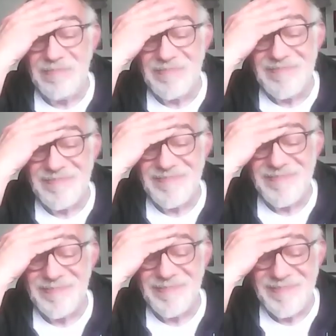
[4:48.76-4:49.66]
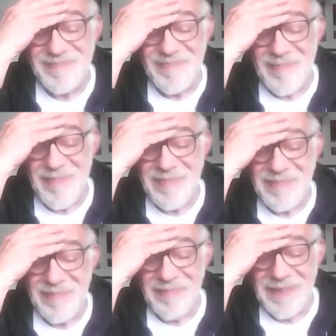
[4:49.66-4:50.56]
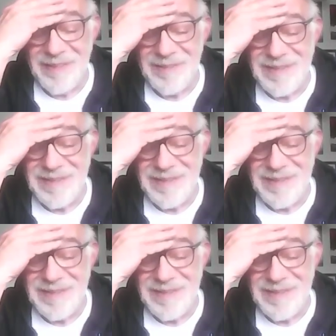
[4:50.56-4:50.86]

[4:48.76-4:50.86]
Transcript: know, um, I think